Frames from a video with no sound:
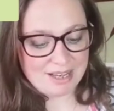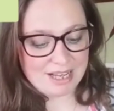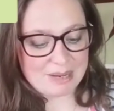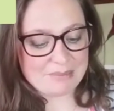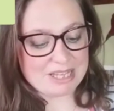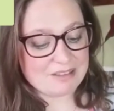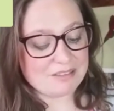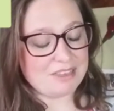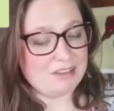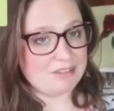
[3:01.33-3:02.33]
Another
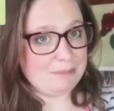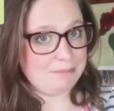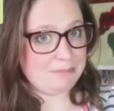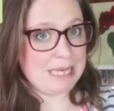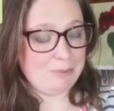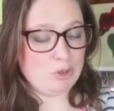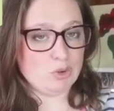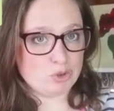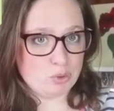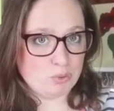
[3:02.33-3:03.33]
thing of keeping
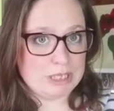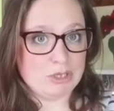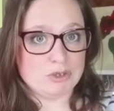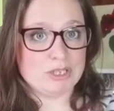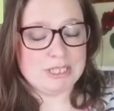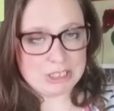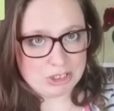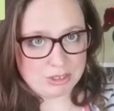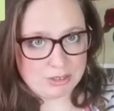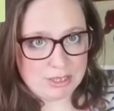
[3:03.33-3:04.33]
your tools in good
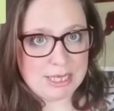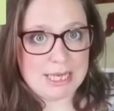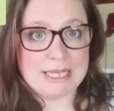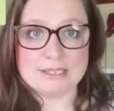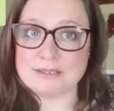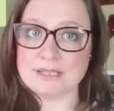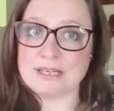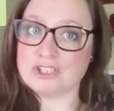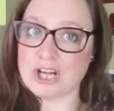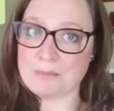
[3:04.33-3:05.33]
condition is,
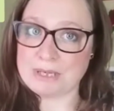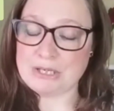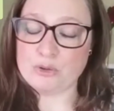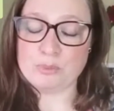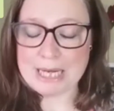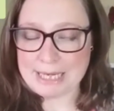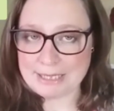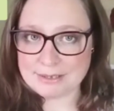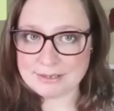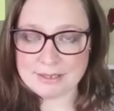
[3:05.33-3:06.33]
say, sharpening your
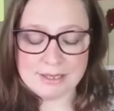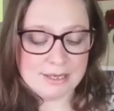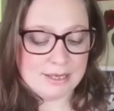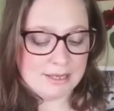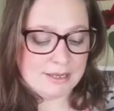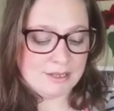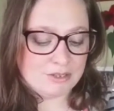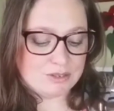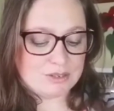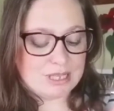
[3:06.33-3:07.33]
blades.
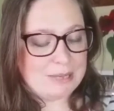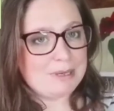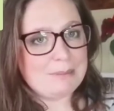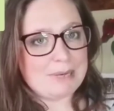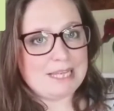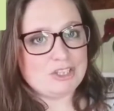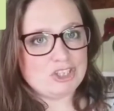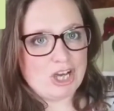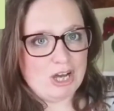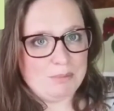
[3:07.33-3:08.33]
Keeping a blade
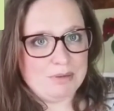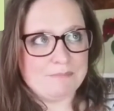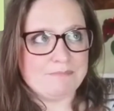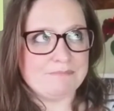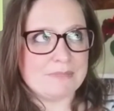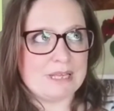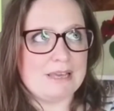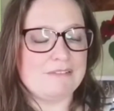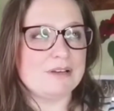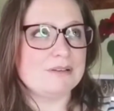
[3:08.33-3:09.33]
sharp,
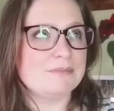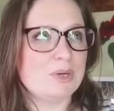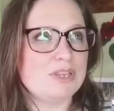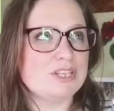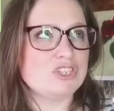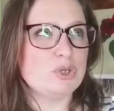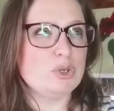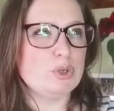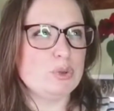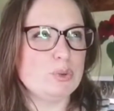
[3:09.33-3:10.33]
if I put this
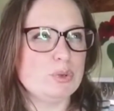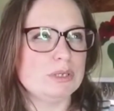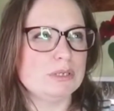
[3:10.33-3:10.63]
to